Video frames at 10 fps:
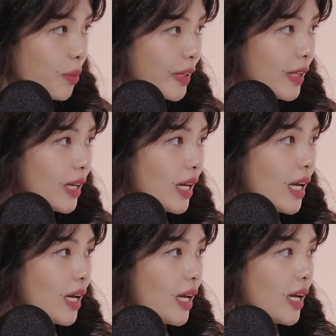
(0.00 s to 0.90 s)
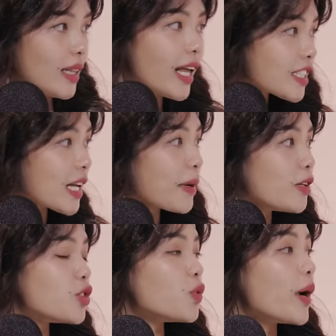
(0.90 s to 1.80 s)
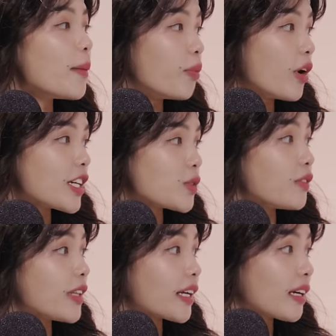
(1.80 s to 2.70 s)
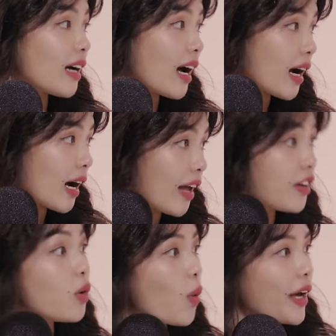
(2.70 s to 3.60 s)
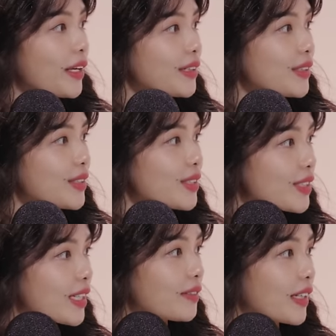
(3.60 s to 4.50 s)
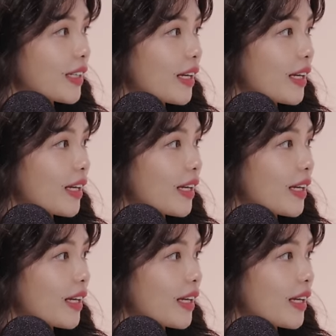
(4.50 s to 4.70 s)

me. Last time I used to wear bras with like underwires and stuff like